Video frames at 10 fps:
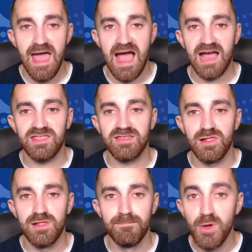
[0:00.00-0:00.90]
And
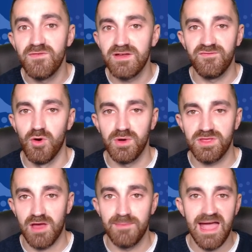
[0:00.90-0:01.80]
moving
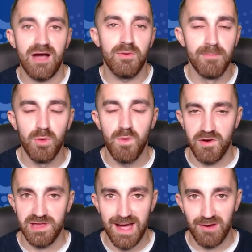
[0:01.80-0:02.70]
forwards, I'm now more
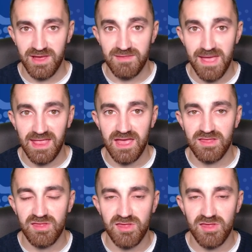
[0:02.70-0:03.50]
worried about his minutes.